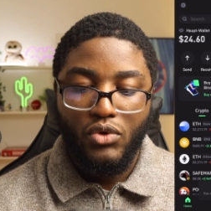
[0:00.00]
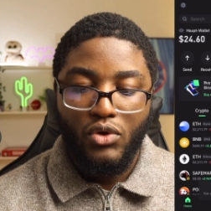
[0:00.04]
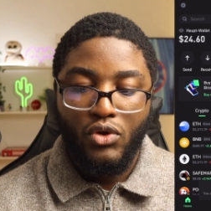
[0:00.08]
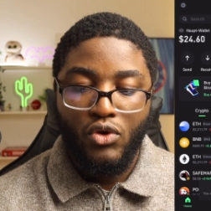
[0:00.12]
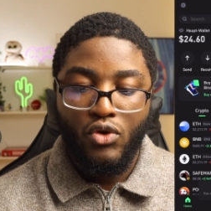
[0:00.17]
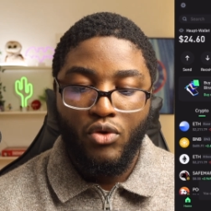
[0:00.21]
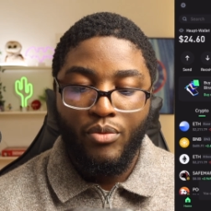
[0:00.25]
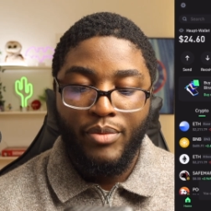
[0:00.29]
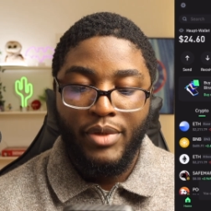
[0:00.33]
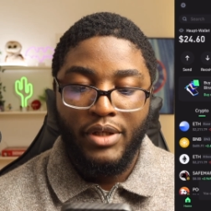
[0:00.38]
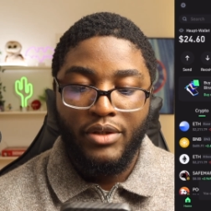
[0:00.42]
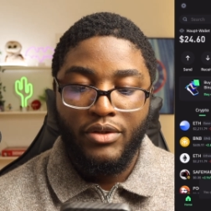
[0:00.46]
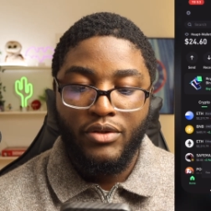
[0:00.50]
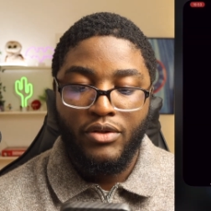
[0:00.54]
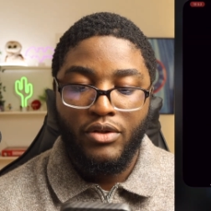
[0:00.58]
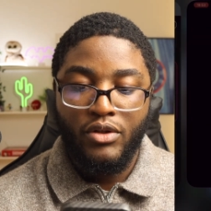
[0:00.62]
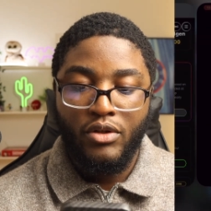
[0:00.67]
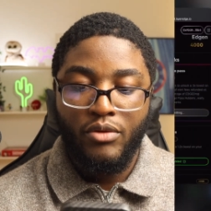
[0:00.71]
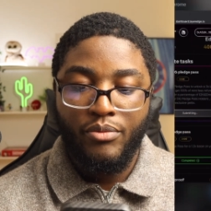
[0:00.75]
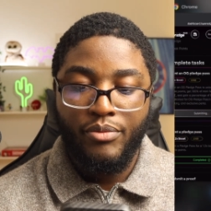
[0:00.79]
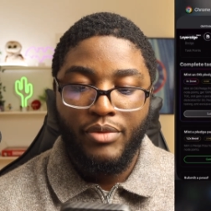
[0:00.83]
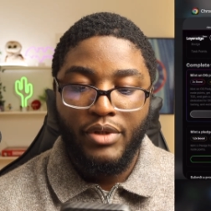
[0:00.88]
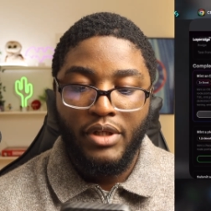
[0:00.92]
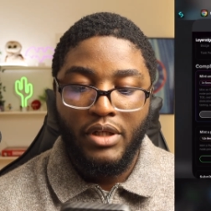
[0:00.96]
Go back to
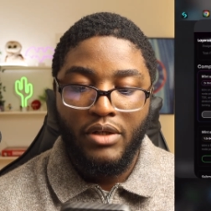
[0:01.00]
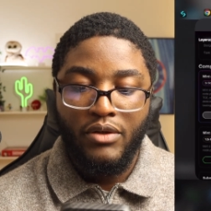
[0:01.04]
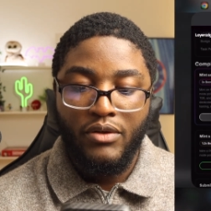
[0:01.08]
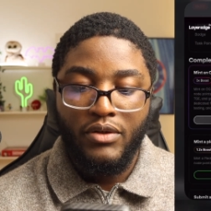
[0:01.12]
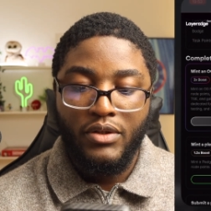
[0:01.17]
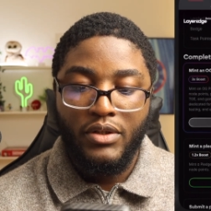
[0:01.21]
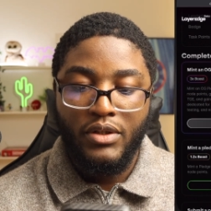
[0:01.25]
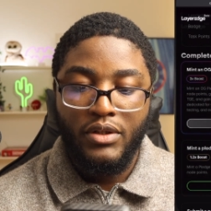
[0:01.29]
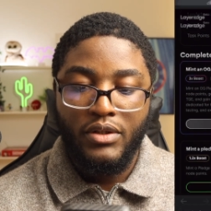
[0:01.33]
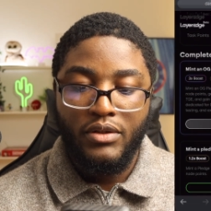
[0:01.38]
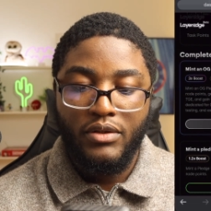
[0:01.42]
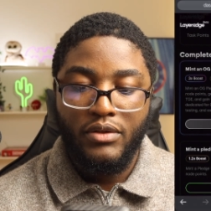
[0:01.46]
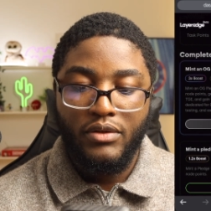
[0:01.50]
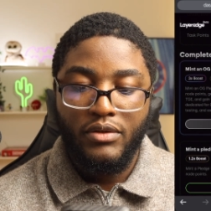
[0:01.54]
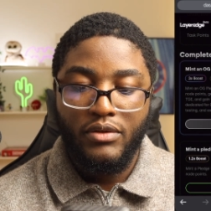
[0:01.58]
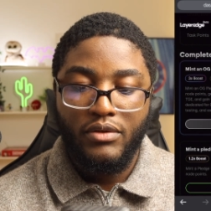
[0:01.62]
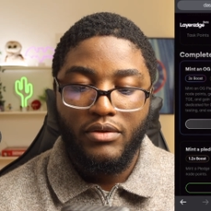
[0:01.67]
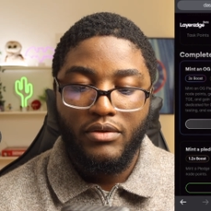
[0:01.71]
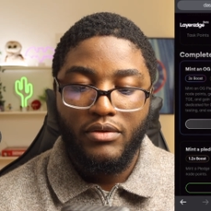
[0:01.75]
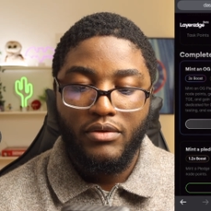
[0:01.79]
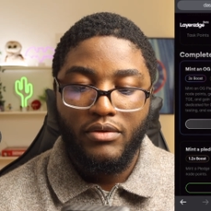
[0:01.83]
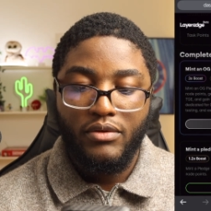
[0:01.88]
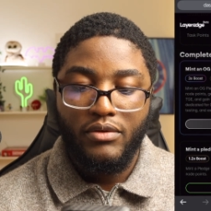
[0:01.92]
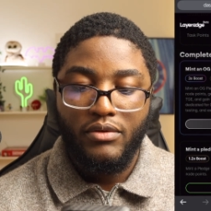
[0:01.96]
your browser.
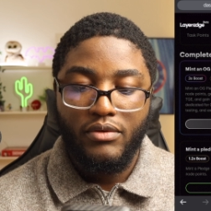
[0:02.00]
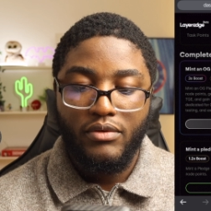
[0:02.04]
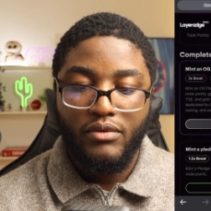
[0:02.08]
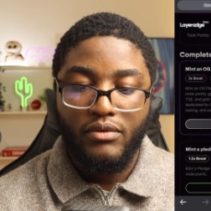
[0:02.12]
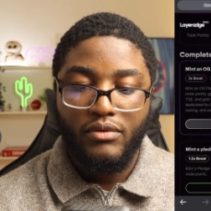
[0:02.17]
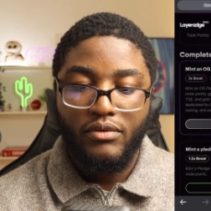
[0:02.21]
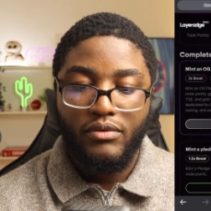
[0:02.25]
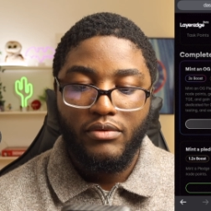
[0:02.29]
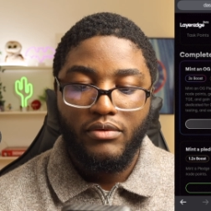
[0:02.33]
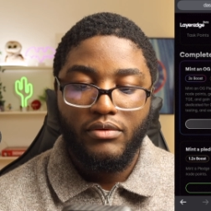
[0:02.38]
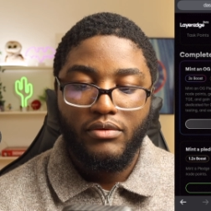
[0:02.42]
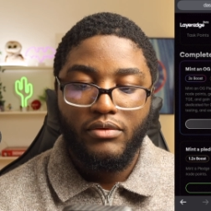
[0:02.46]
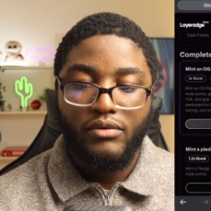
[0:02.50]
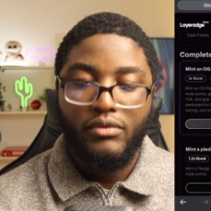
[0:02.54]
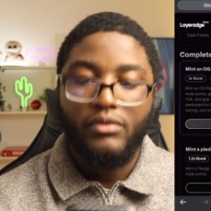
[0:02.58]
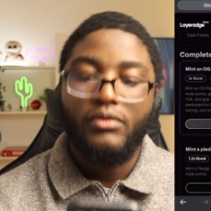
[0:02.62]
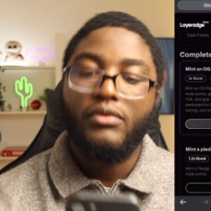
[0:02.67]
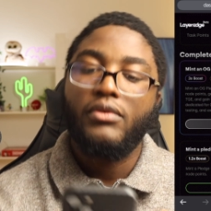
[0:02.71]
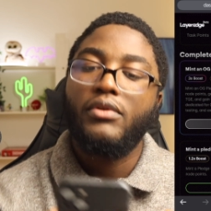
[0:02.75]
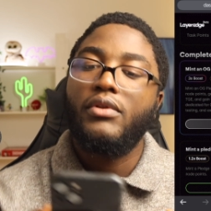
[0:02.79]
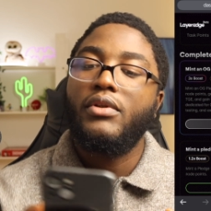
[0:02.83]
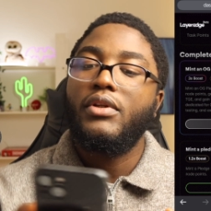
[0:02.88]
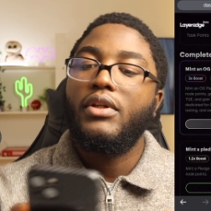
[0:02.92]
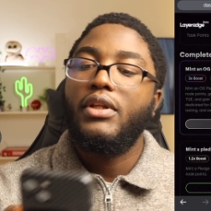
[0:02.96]

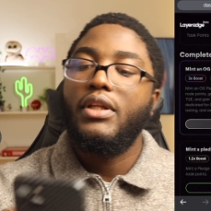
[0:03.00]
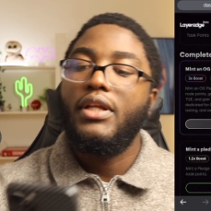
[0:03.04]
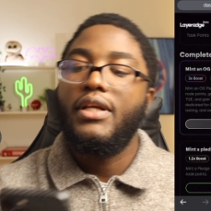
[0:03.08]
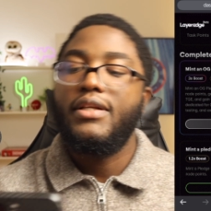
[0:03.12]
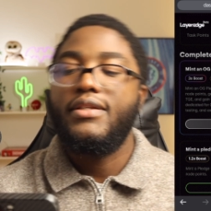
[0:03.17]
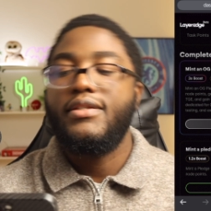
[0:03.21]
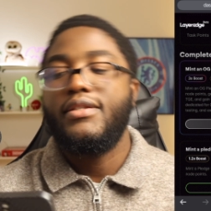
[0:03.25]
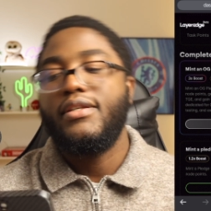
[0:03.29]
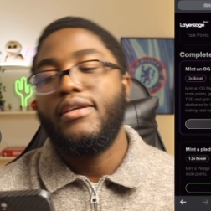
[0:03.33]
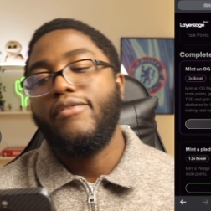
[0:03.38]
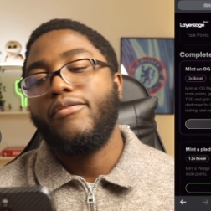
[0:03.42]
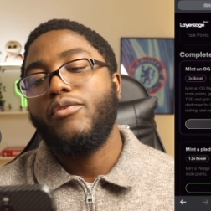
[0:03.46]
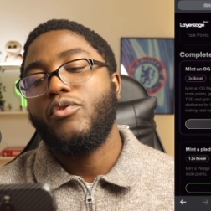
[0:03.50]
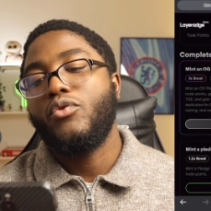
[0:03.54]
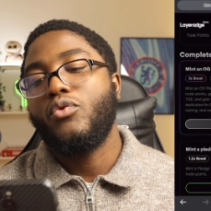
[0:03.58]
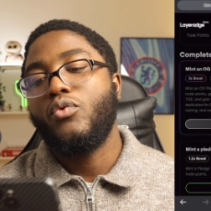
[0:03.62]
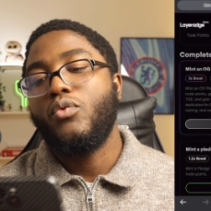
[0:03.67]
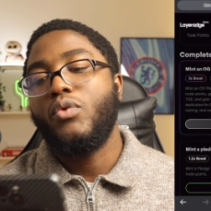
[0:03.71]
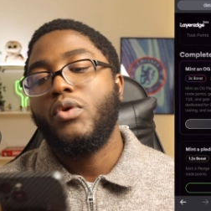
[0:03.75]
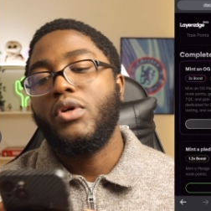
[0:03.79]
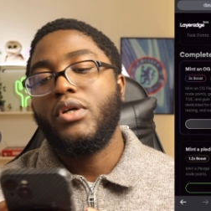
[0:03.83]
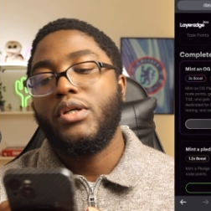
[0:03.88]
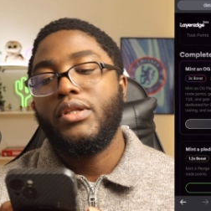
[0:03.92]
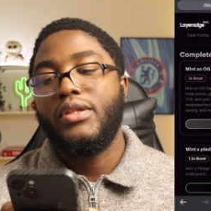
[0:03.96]
Let's see if it
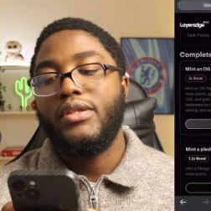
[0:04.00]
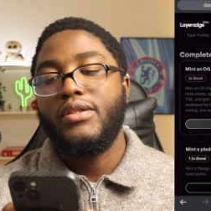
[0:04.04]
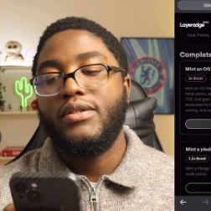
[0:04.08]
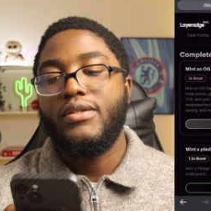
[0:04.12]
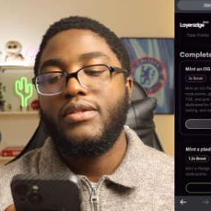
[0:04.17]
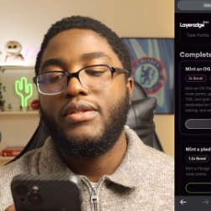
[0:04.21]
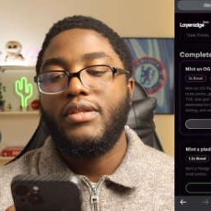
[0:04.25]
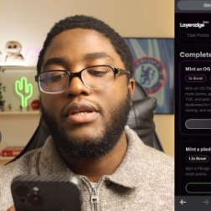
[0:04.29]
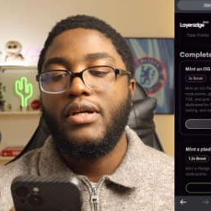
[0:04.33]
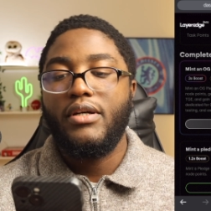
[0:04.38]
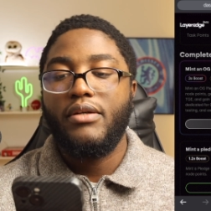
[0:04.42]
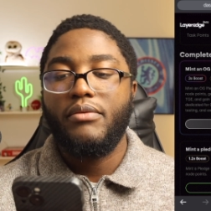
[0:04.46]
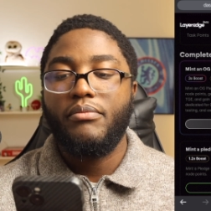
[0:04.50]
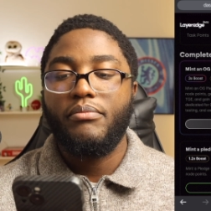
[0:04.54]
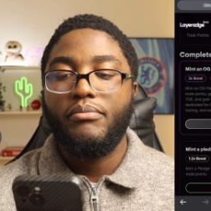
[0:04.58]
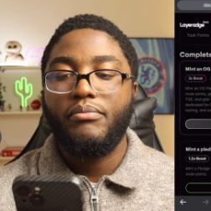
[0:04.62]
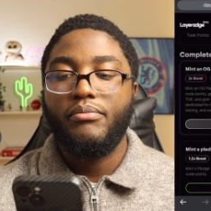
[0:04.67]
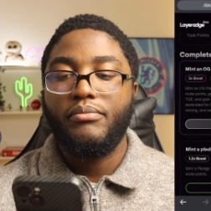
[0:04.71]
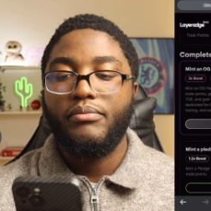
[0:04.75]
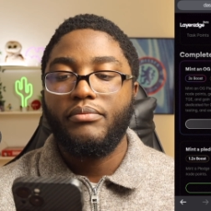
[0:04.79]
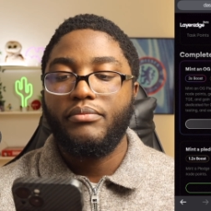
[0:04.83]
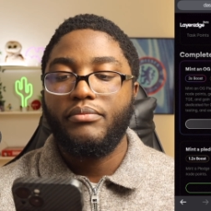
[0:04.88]
will work this time.